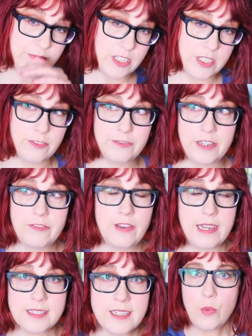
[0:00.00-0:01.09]
Just a fun
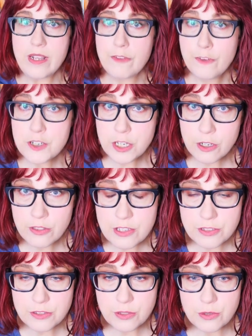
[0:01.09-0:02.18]
fact. When I first heard
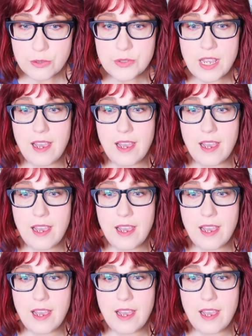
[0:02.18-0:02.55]
this news,